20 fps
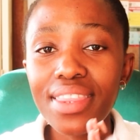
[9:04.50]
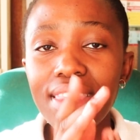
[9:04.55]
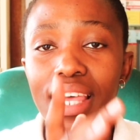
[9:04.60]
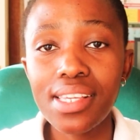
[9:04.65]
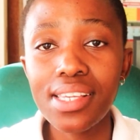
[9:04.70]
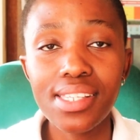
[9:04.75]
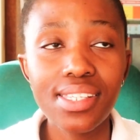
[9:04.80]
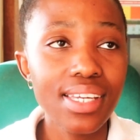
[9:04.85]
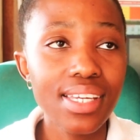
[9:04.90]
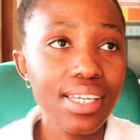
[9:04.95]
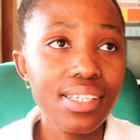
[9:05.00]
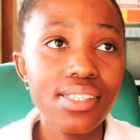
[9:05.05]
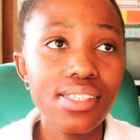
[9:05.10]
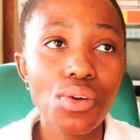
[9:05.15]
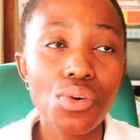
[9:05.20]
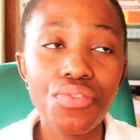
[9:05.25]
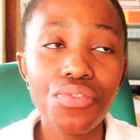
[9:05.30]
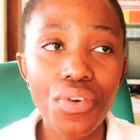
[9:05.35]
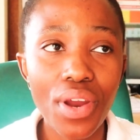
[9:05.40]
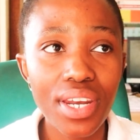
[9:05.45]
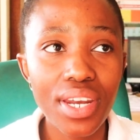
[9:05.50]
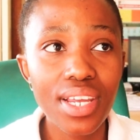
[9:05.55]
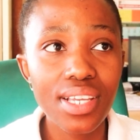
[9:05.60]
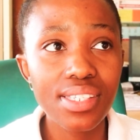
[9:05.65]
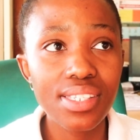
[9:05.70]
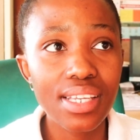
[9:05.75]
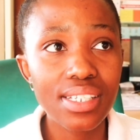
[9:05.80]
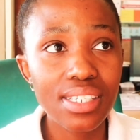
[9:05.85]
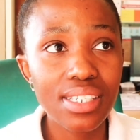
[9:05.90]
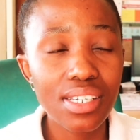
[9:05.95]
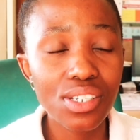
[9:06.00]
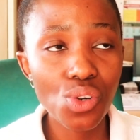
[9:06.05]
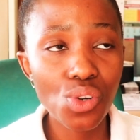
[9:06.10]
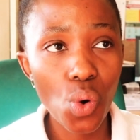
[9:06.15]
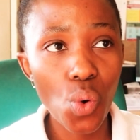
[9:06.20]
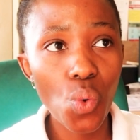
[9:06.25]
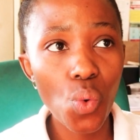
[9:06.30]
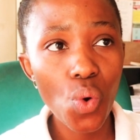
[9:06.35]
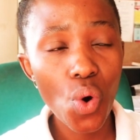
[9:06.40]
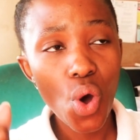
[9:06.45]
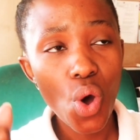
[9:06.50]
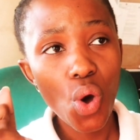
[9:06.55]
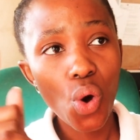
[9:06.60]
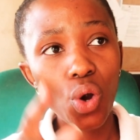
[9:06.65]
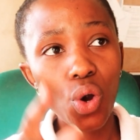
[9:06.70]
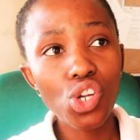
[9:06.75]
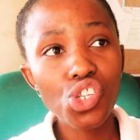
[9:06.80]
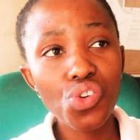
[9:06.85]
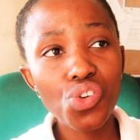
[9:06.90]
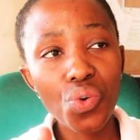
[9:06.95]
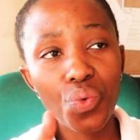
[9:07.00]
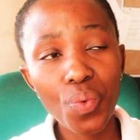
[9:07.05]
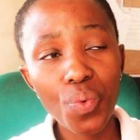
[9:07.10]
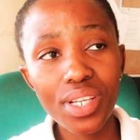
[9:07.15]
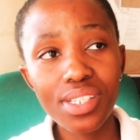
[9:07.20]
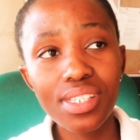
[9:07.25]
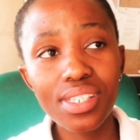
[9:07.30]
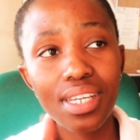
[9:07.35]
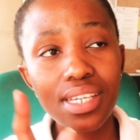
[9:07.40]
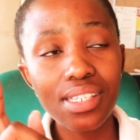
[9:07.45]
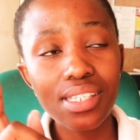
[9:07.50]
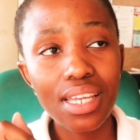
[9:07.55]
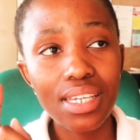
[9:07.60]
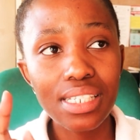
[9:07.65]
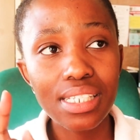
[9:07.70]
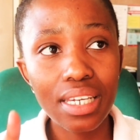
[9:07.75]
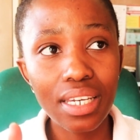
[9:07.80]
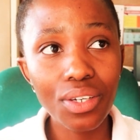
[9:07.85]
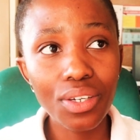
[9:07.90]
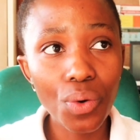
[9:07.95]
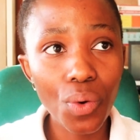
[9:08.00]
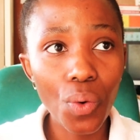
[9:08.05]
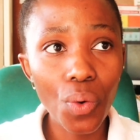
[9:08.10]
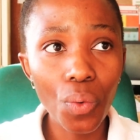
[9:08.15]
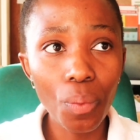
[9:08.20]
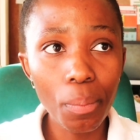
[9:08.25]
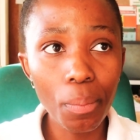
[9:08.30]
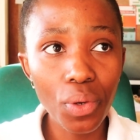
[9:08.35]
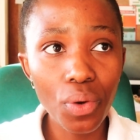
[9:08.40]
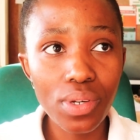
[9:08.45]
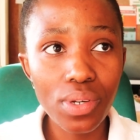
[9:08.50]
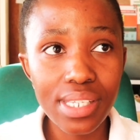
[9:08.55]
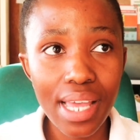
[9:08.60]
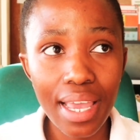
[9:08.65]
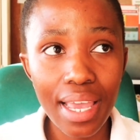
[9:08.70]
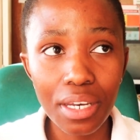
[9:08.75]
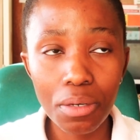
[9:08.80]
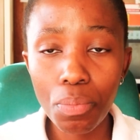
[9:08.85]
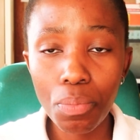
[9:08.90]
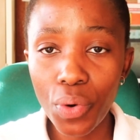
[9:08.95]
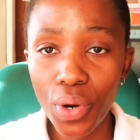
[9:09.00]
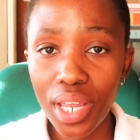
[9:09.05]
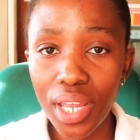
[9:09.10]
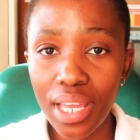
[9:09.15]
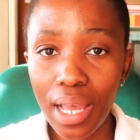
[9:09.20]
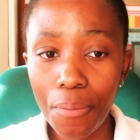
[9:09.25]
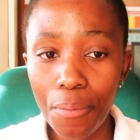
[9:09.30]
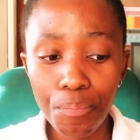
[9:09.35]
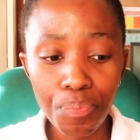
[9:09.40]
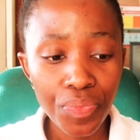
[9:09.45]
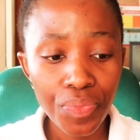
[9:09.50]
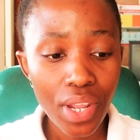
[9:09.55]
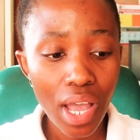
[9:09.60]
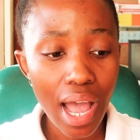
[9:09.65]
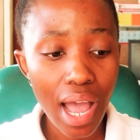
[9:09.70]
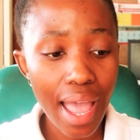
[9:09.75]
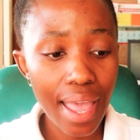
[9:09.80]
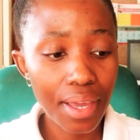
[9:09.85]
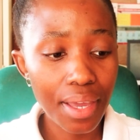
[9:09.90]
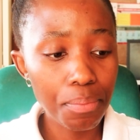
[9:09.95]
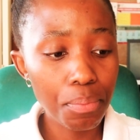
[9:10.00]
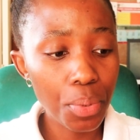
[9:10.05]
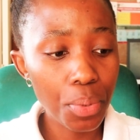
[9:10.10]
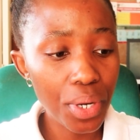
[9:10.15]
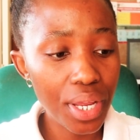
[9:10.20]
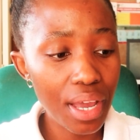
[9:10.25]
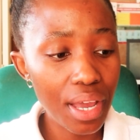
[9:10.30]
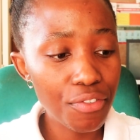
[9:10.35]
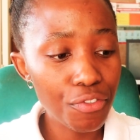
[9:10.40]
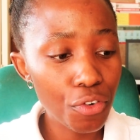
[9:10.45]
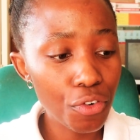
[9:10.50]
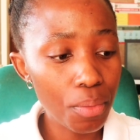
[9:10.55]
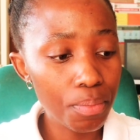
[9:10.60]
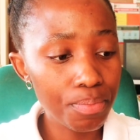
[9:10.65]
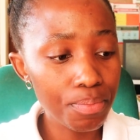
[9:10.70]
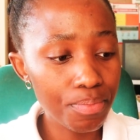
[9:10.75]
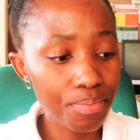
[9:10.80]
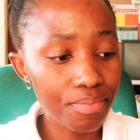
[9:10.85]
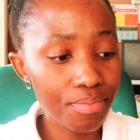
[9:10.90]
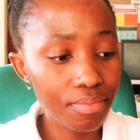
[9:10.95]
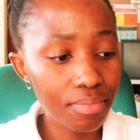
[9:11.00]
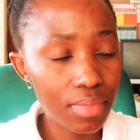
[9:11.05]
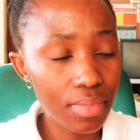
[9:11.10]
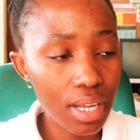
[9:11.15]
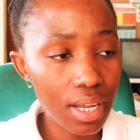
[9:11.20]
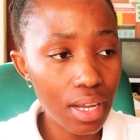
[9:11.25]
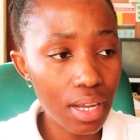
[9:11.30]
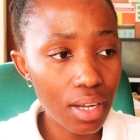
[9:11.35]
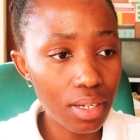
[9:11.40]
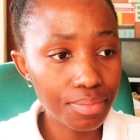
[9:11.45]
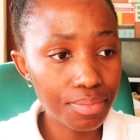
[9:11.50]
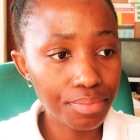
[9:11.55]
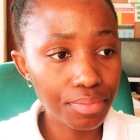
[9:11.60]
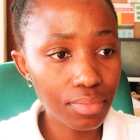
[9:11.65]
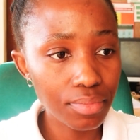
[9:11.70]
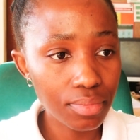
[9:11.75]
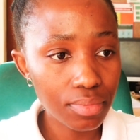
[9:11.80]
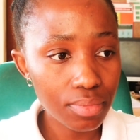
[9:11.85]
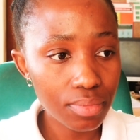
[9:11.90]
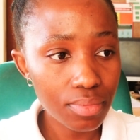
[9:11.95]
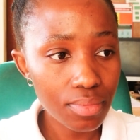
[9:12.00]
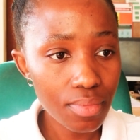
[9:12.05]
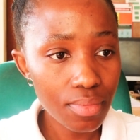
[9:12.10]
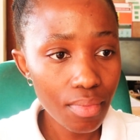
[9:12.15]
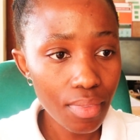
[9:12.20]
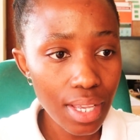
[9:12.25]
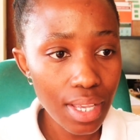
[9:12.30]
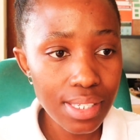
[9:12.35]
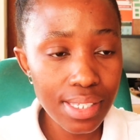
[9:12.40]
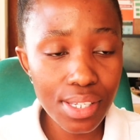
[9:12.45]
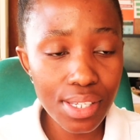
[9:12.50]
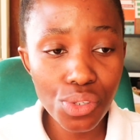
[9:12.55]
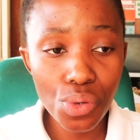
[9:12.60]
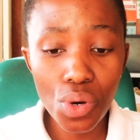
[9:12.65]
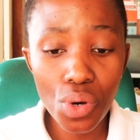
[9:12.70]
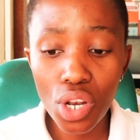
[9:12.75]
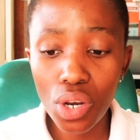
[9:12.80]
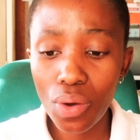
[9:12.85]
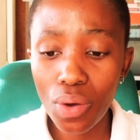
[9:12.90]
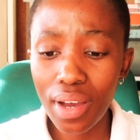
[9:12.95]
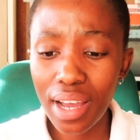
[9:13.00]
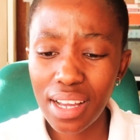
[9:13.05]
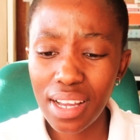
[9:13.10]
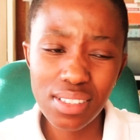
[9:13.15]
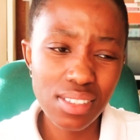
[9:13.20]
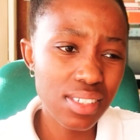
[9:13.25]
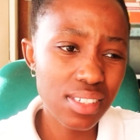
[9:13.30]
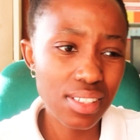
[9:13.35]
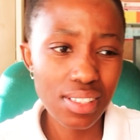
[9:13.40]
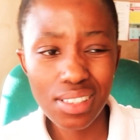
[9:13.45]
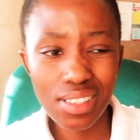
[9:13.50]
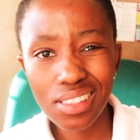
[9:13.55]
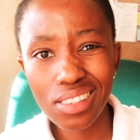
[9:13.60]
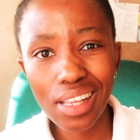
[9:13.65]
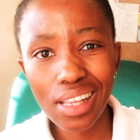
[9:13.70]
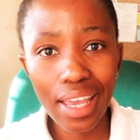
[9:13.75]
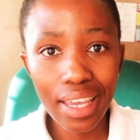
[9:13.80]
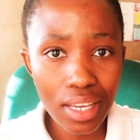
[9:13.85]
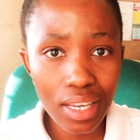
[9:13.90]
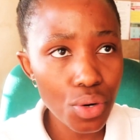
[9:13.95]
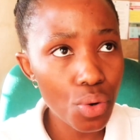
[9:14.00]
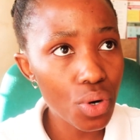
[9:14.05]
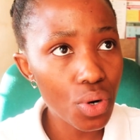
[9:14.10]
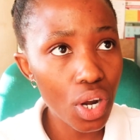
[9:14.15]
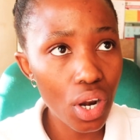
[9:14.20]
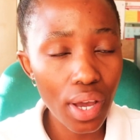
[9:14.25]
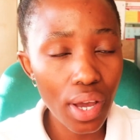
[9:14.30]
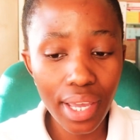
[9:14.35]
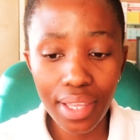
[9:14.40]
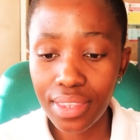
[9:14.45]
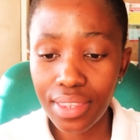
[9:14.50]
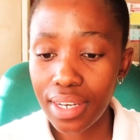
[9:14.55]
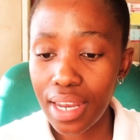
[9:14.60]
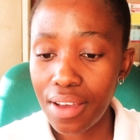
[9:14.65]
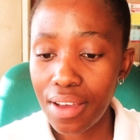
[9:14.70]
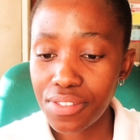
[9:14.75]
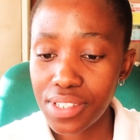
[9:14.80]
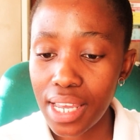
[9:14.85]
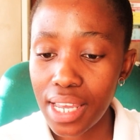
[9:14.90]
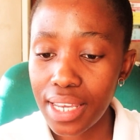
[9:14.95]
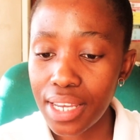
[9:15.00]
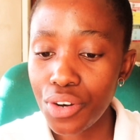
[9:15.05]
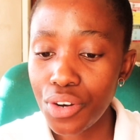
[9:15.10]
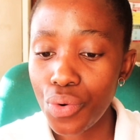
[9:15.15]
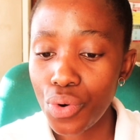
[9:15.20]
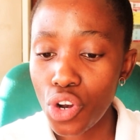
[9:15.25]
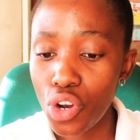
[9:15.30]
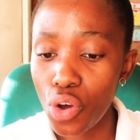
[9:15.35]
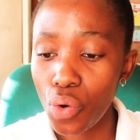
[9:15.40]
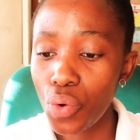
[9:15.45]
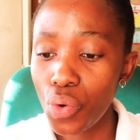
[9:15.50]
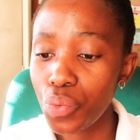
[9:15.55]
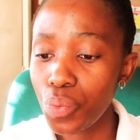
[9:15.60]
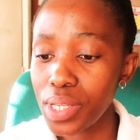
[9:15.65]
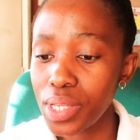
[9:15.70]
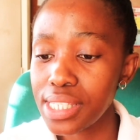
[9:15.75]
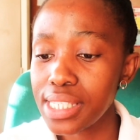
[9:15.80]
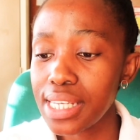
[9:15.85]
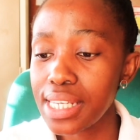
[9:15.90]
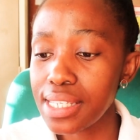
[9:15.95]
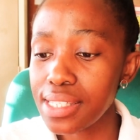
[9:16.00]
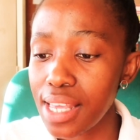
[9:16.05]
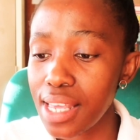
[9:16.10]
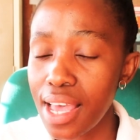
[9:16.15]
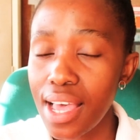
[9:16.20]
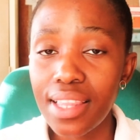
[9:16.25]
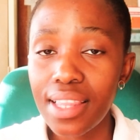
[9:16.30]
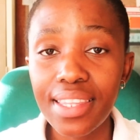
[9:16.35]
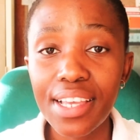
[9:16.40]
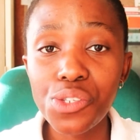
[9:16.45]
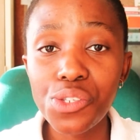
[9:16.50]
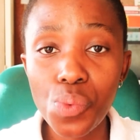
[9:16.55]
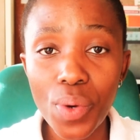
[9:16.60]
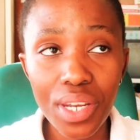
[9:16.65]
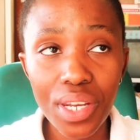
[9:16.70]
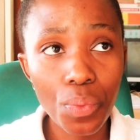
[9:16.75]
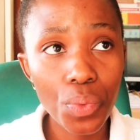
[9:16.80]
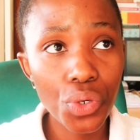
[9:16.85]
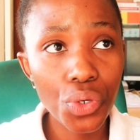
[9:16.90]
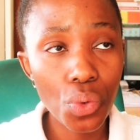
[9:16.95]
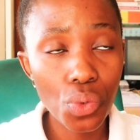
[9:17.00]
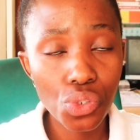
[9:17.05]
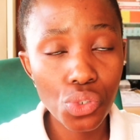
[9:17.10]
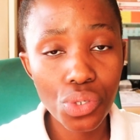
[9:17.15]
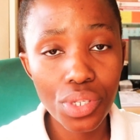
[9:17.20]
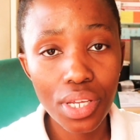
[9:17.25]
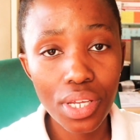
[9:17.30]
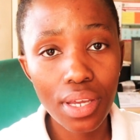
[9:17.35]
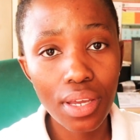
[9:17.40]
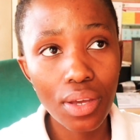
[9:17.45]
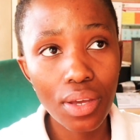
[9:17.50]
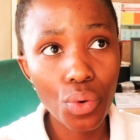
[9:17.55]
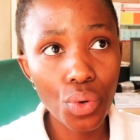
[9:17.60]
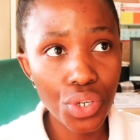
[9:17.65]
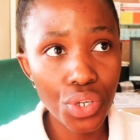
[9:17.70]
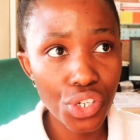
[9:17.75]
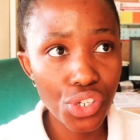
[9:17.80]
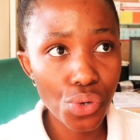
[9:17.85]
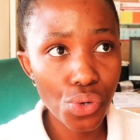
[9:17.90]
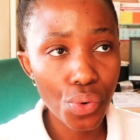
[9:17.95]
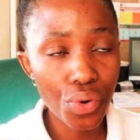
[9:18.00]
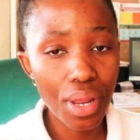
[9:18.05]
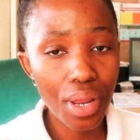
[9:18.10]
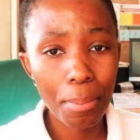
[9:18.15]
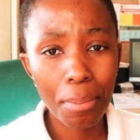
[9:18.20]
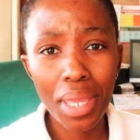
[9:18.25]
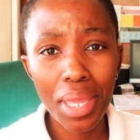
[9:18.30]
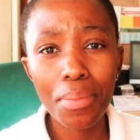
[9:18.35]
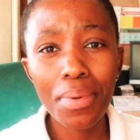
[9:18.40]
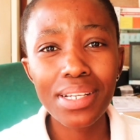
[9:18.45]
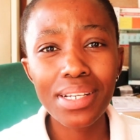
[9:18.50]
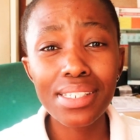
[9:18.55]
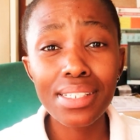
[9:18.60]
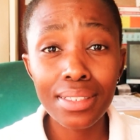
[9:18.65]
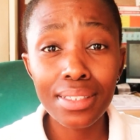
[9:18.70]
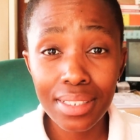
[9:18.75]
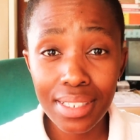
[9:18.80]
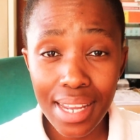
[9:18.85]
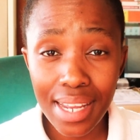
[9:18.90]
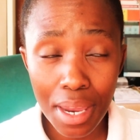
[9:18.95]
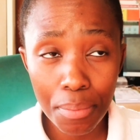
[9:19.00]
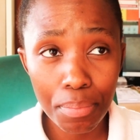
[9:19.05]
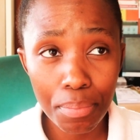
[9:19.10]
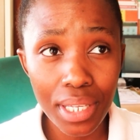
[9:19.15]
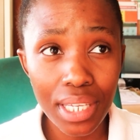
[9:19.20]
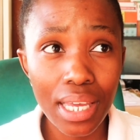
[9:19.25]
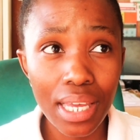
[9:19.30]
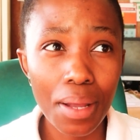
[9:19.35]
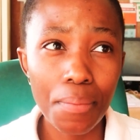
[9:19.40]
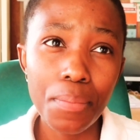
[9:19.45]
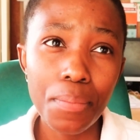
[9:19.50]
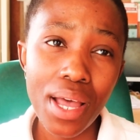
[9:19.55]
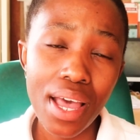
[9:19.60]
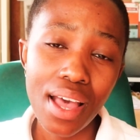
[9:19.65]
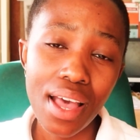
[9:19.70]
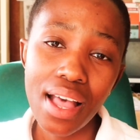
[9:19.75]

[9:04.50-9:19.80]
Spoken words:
Thursdays. On Fridays, I didn't go. Also on Wednesdays, I didn't go because I had prayer. I had prayer from 6 o'clock until 8 o'clock, and then after 8 o'clock on Wednesdays, that's when I would go to the auditorium, maybe until 10 p.m.